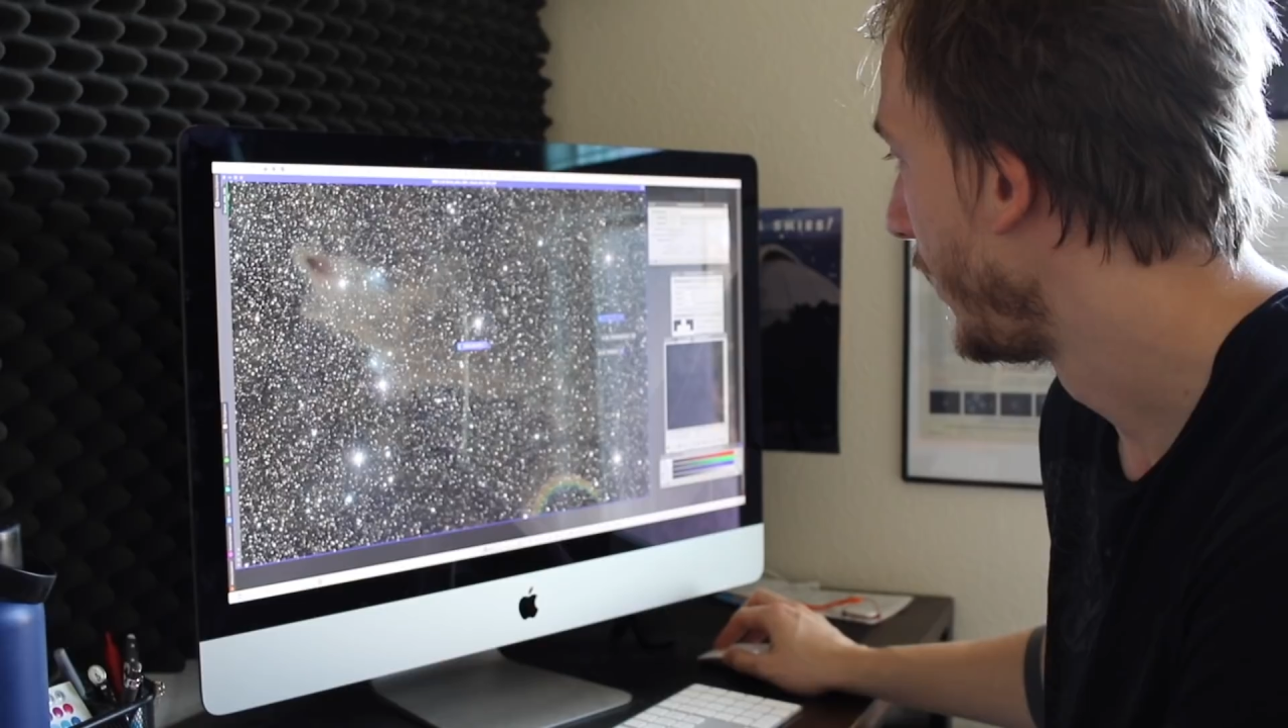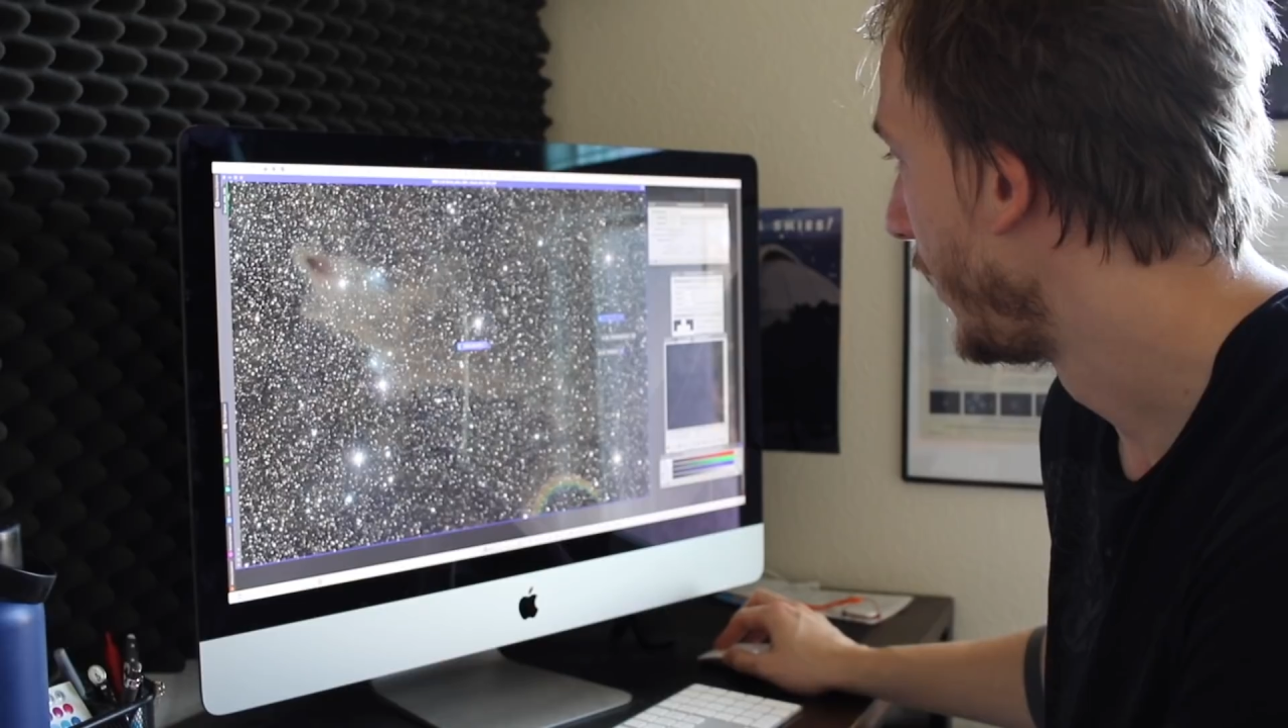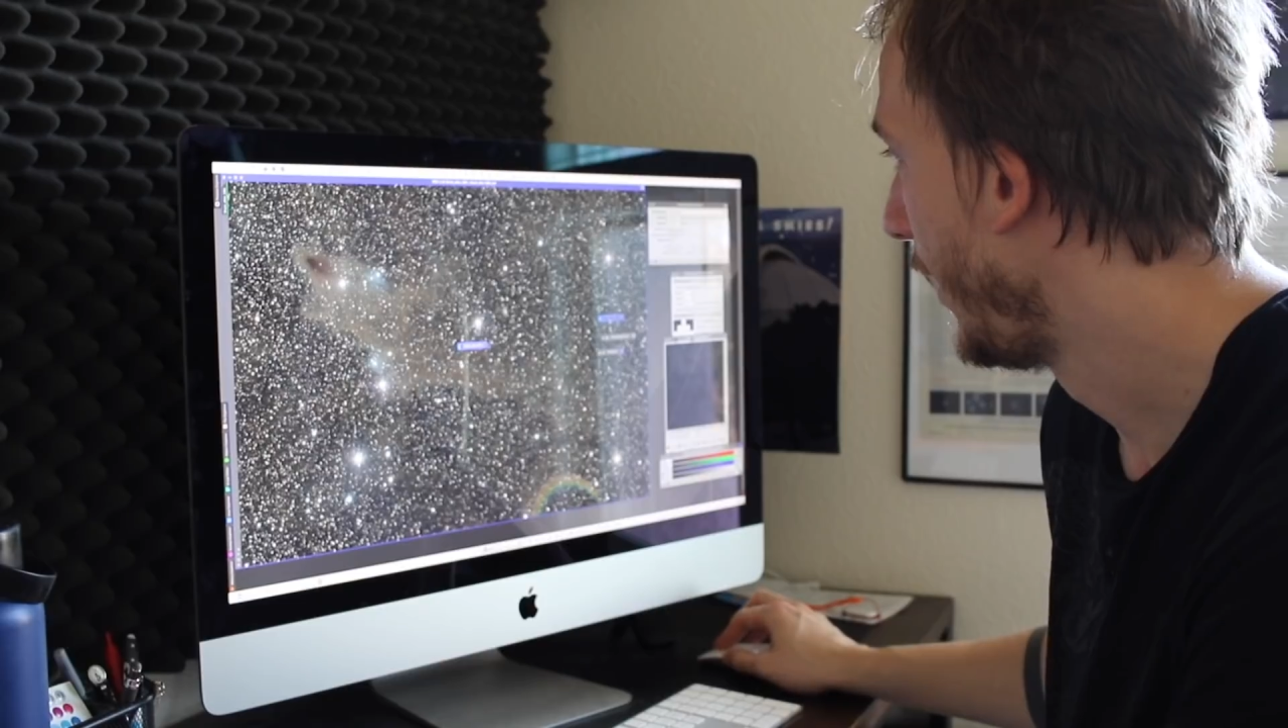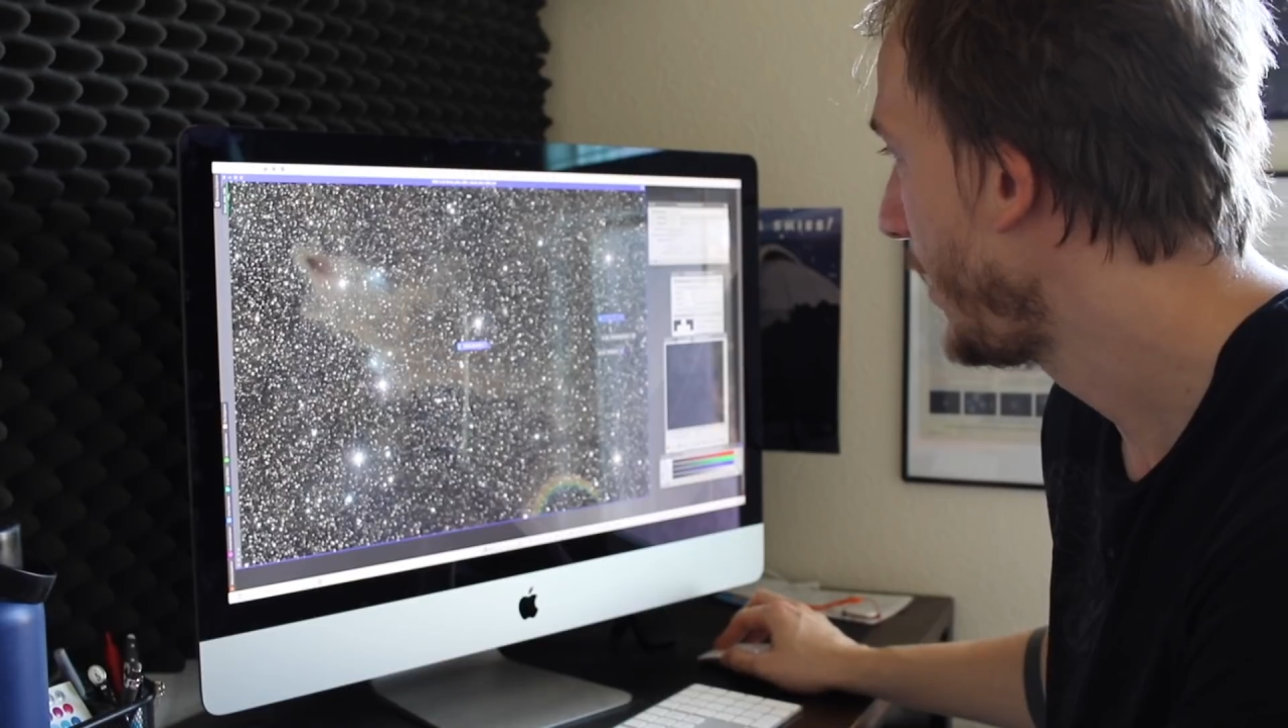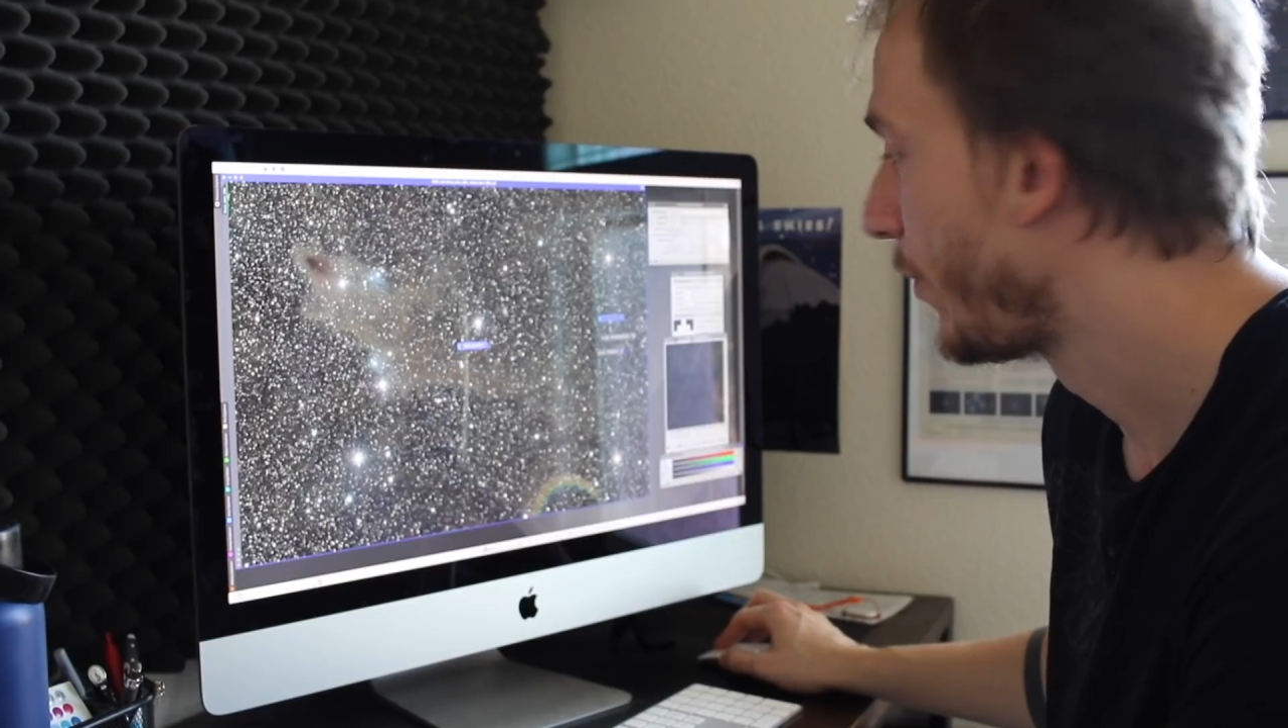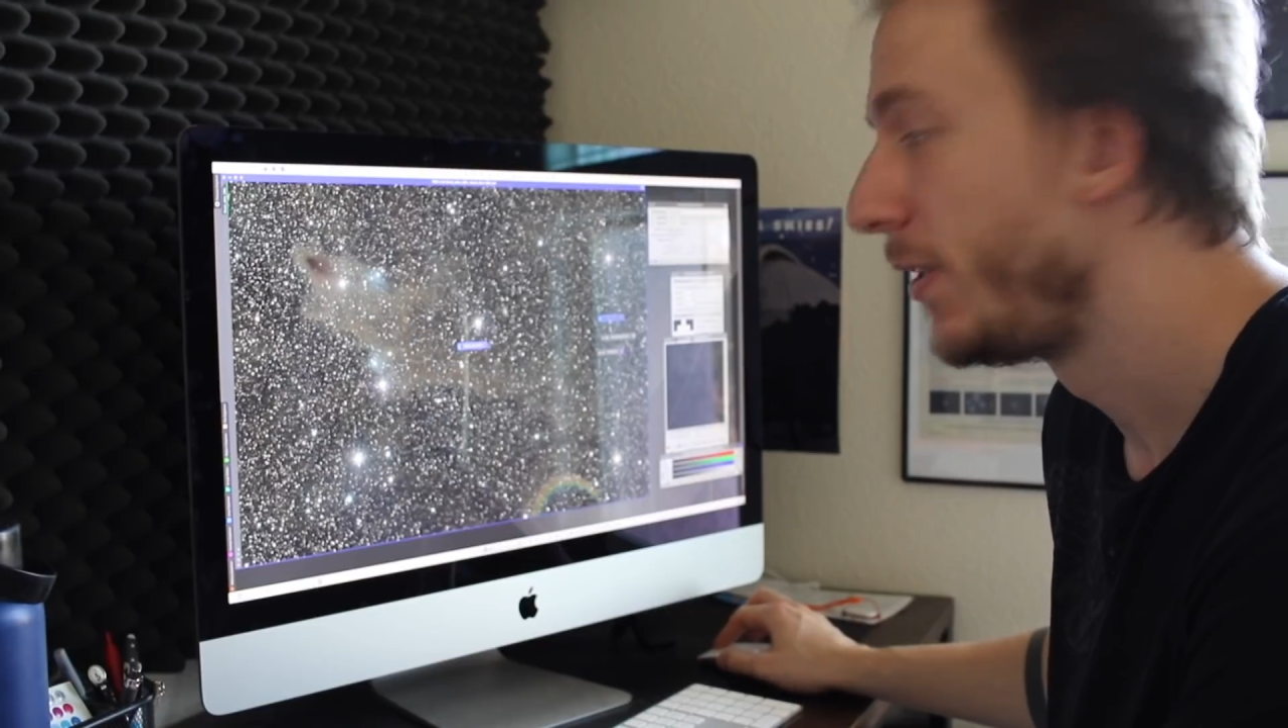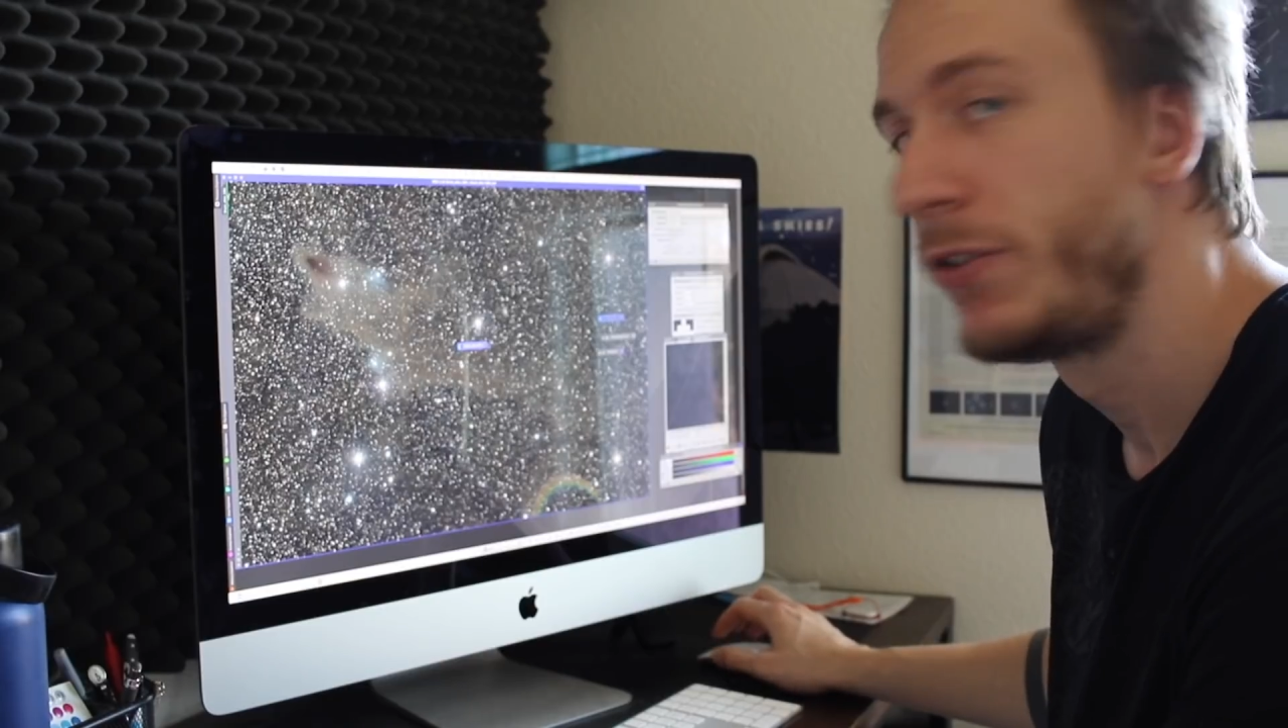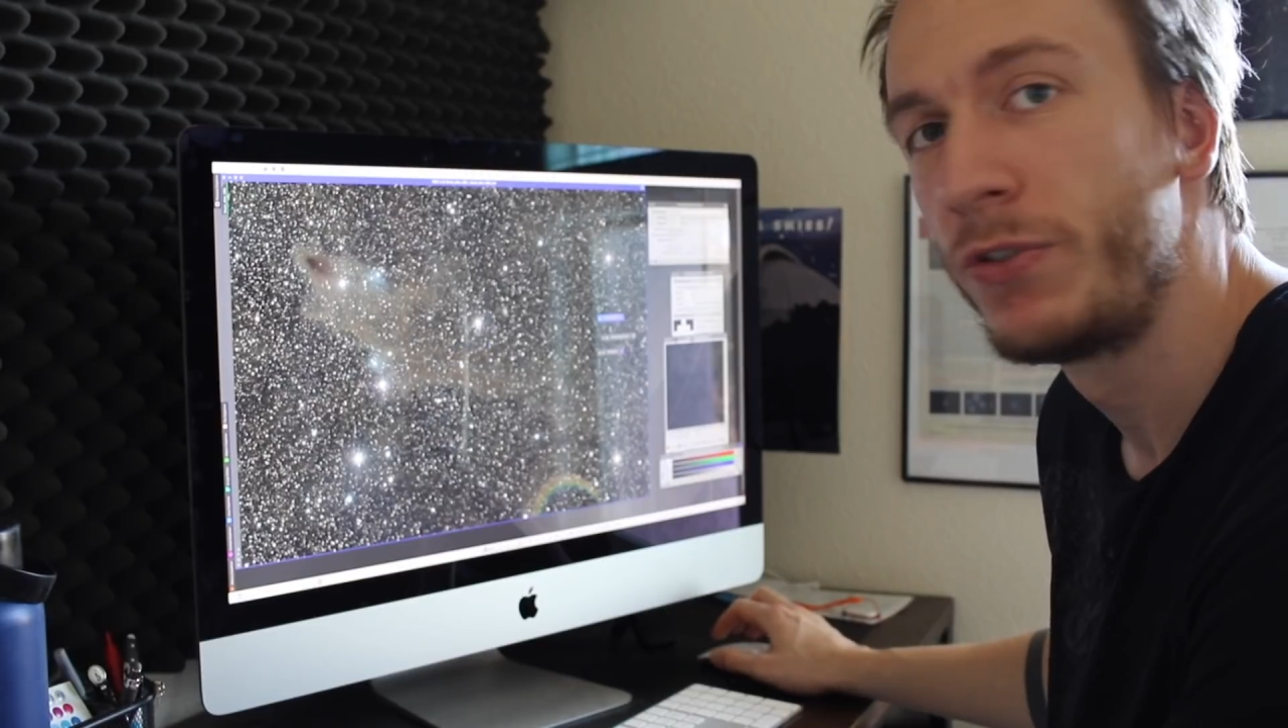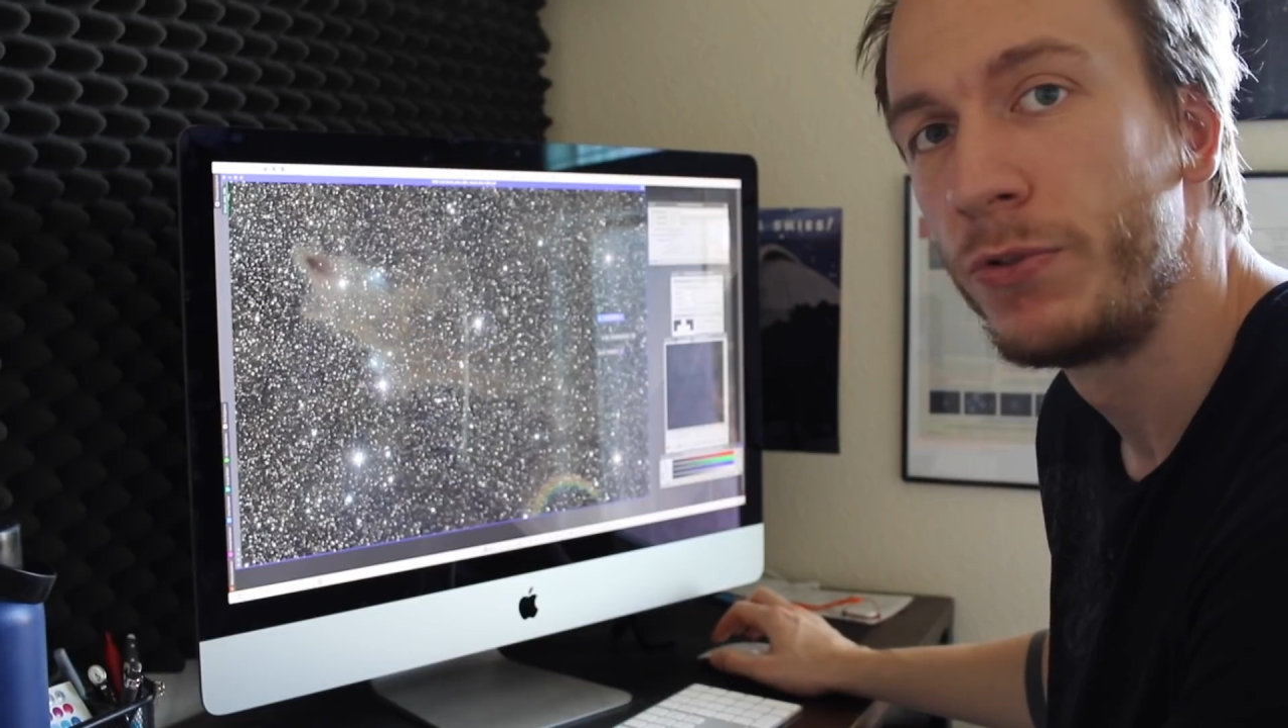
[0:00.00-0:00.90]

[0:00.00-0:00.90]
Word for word: is going to